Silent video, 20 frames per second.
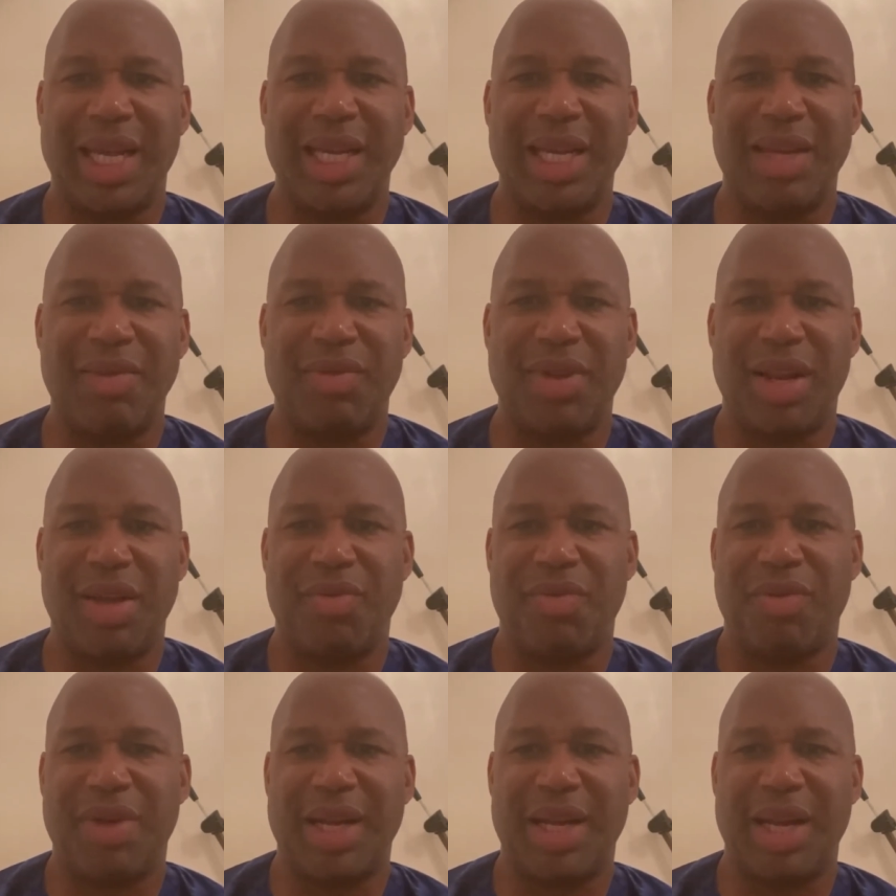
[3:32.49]
And even
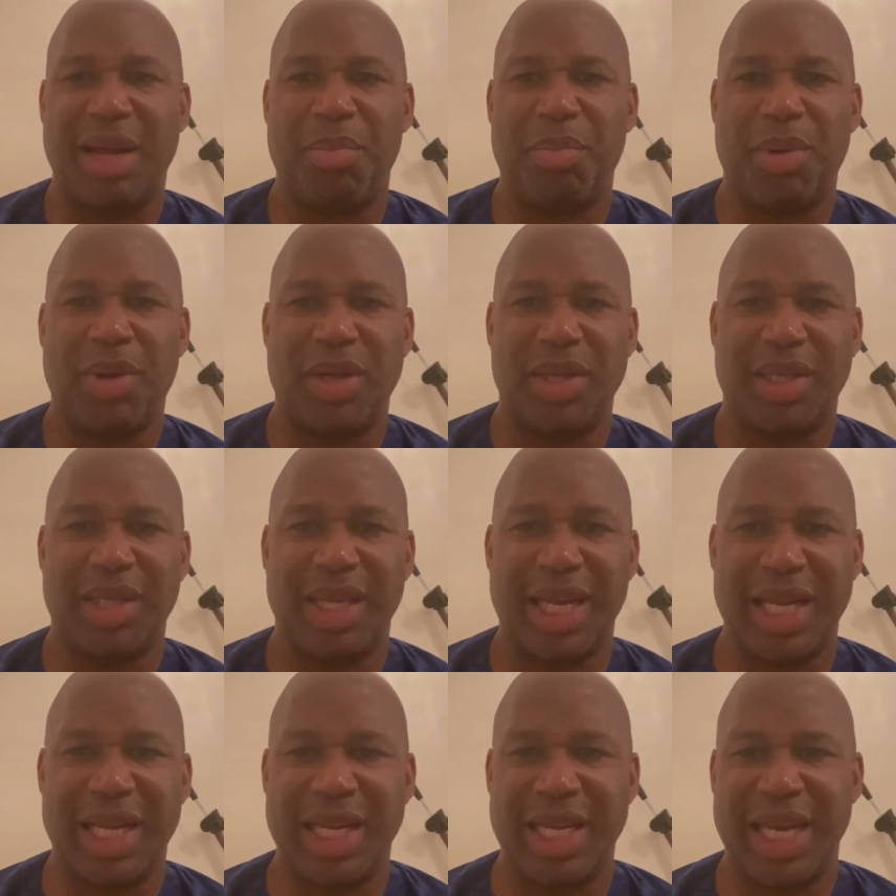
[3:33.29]
though Frank Lampard
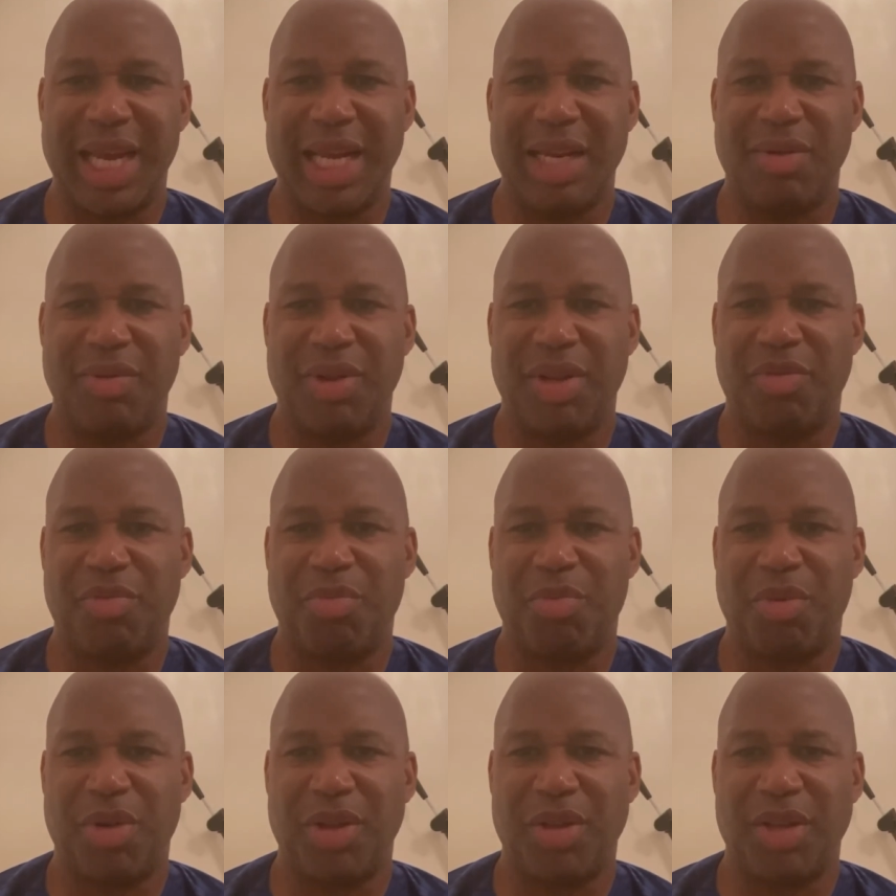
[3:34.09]
said at the end with
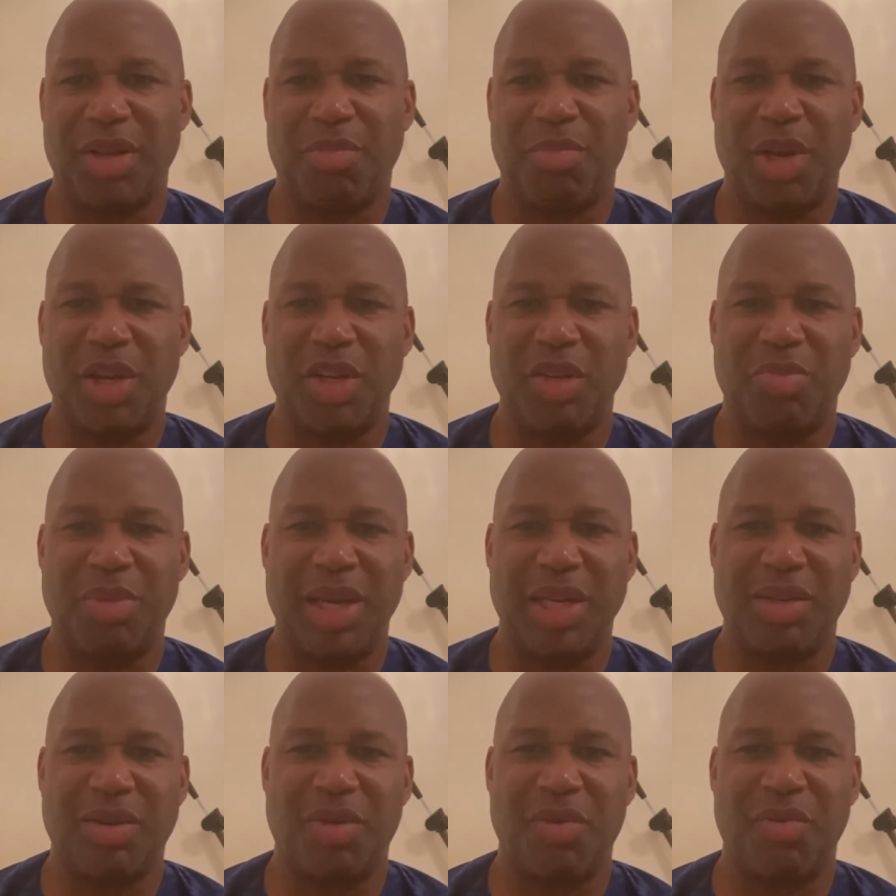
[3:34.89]
his
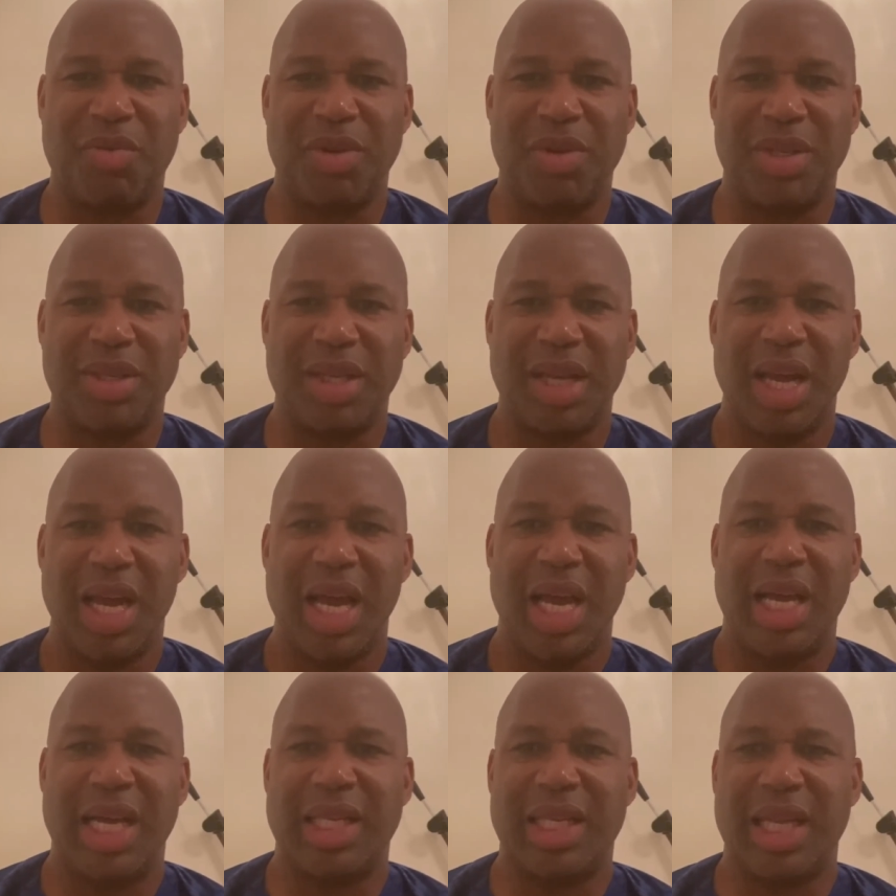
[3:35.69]
post-match conference
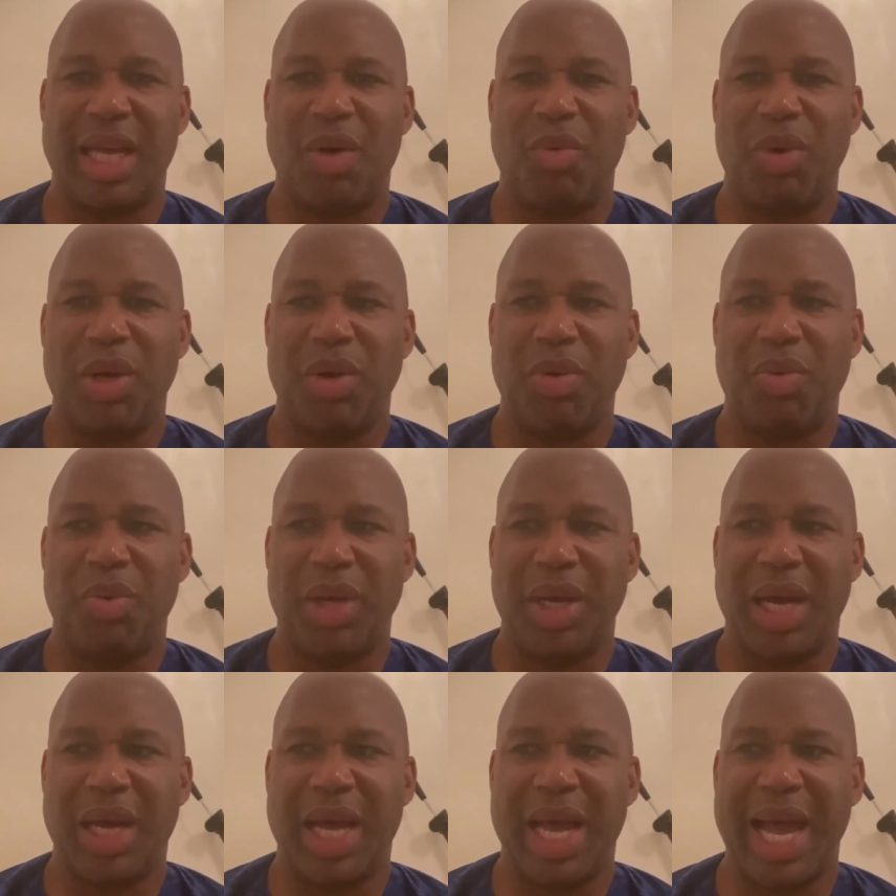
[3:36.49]
is that we
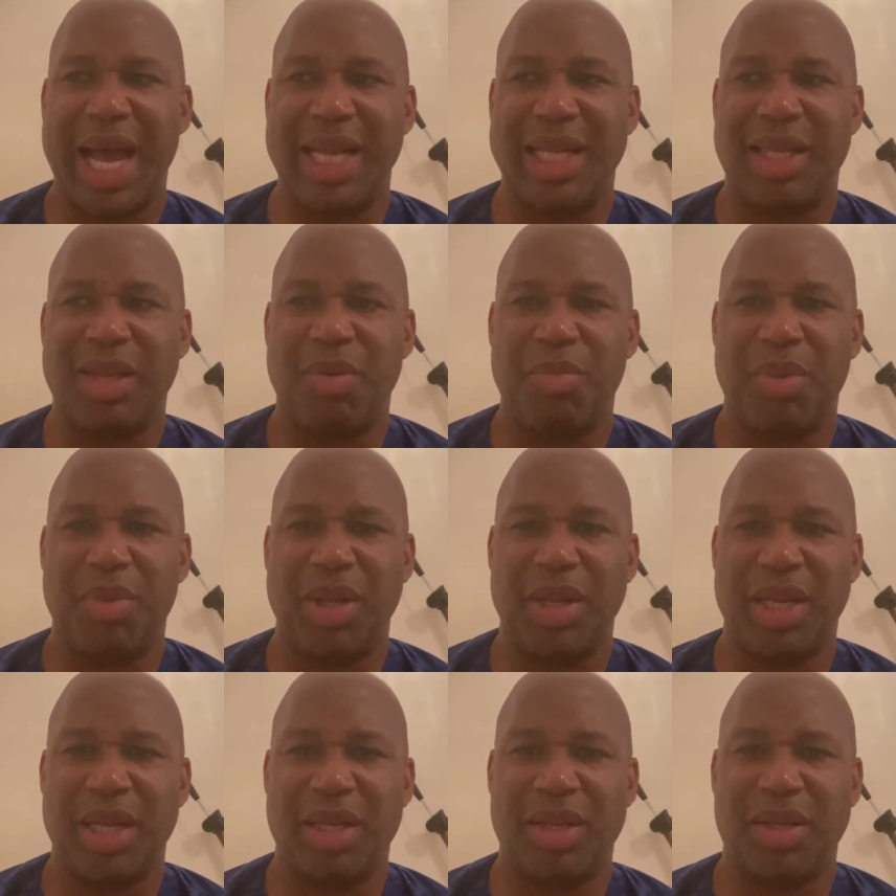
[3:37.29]
had them
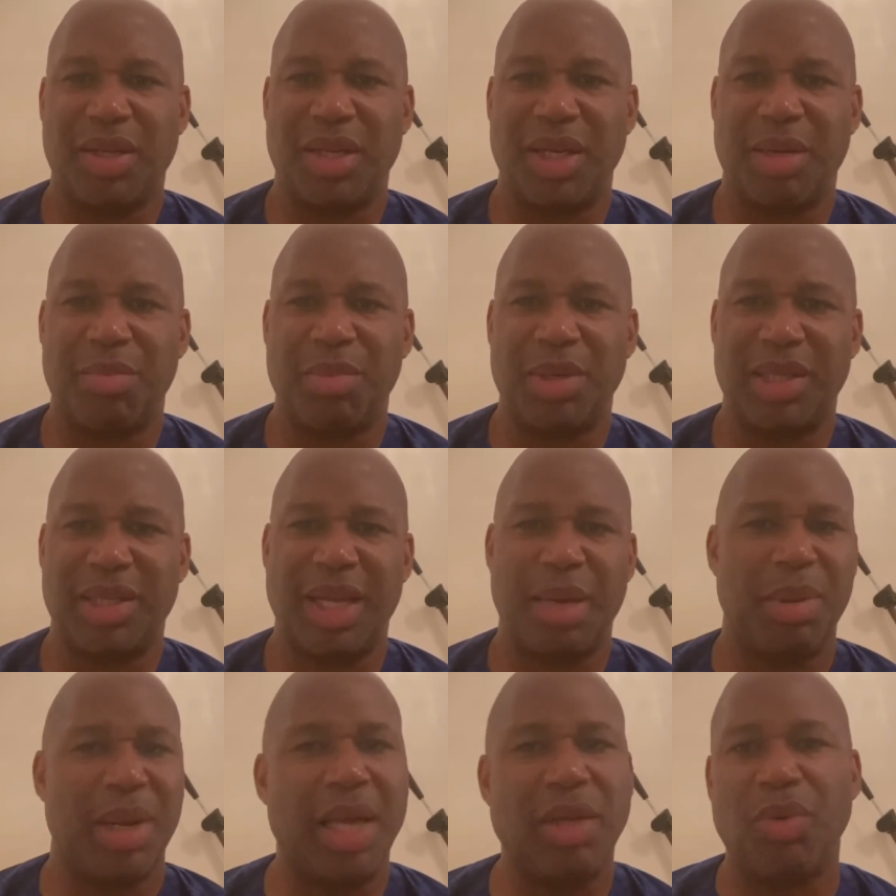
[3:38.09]
and it just took a
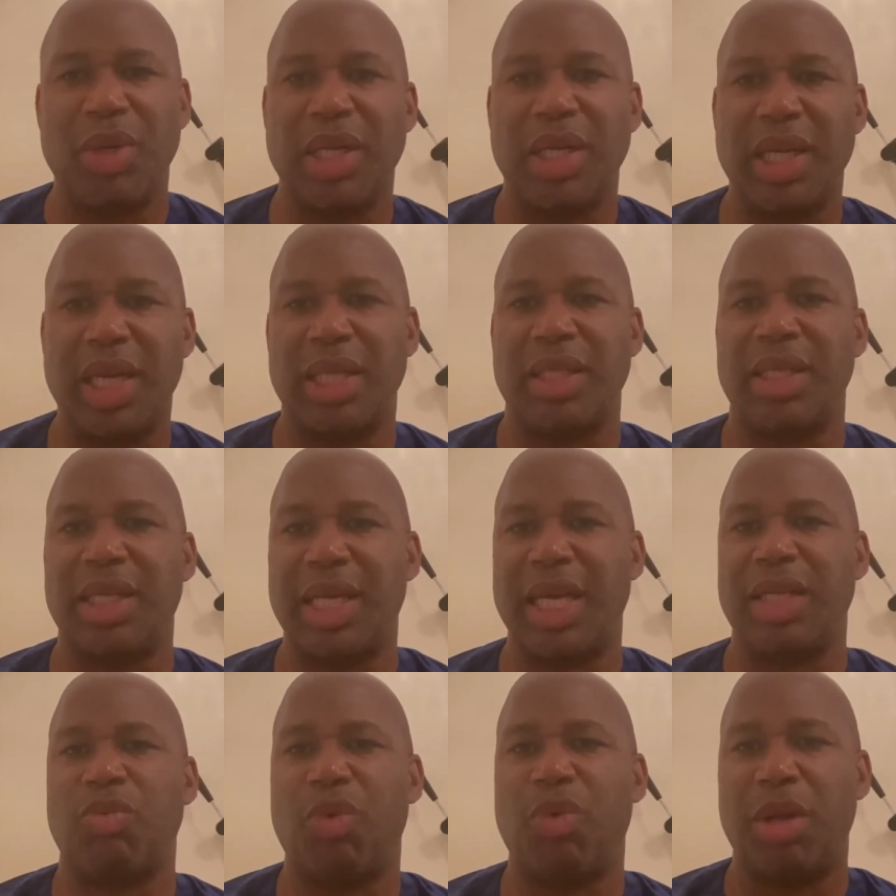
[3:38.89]
mistake, but that's what it does, it
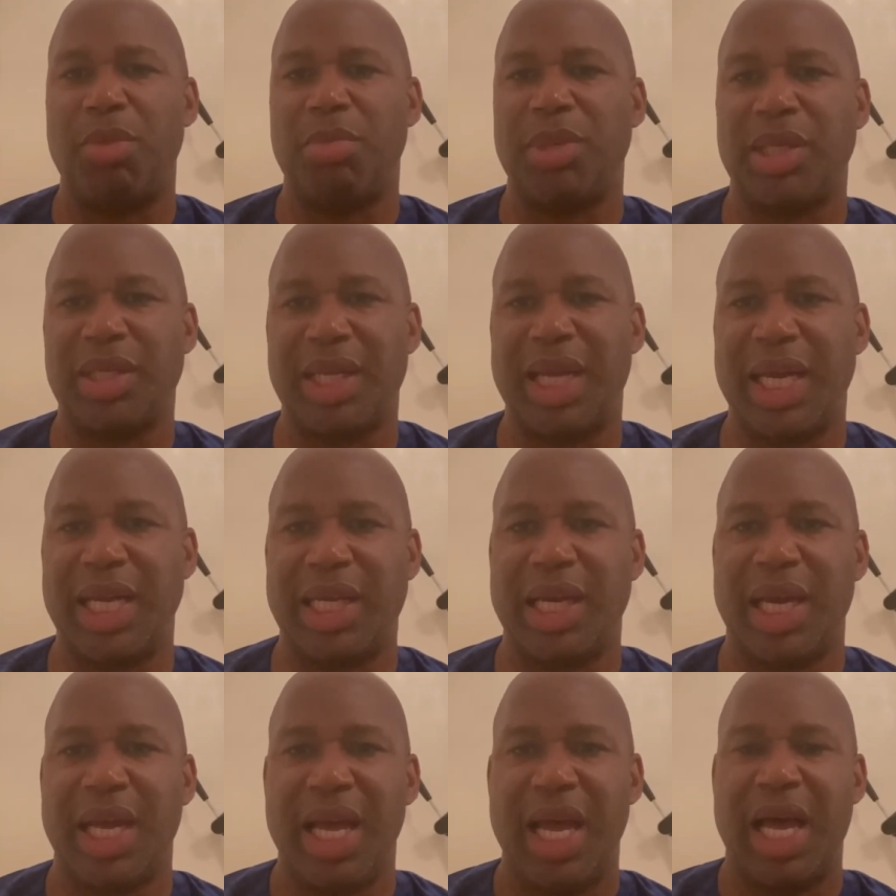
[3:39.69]
takes one
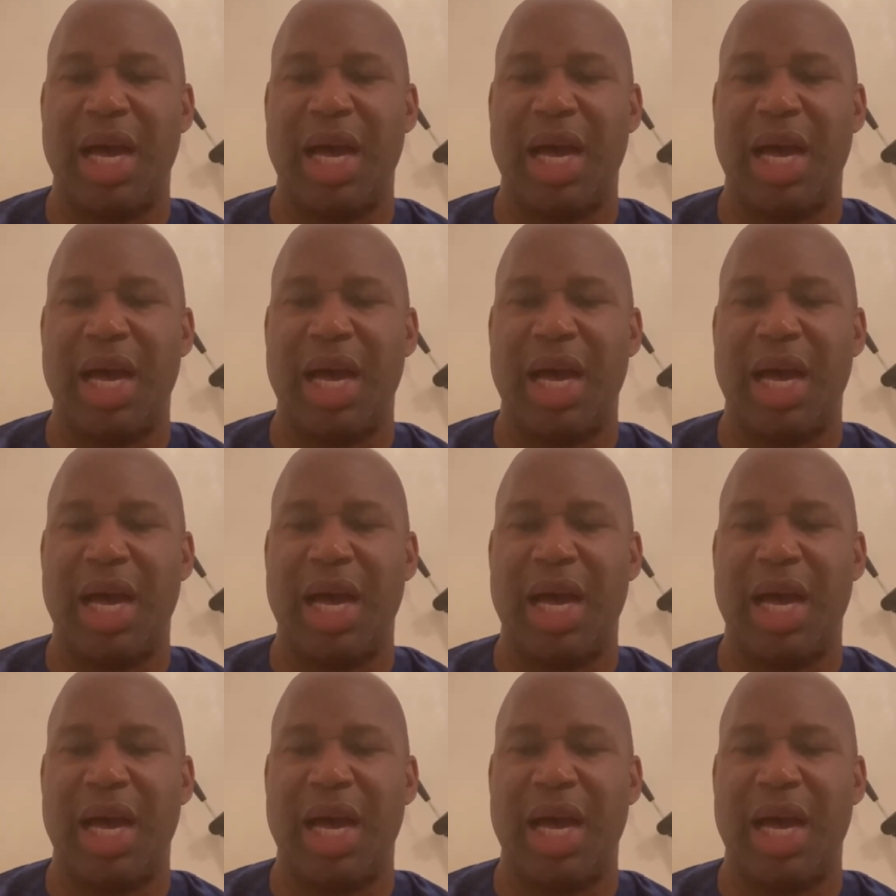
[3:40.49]
mistake.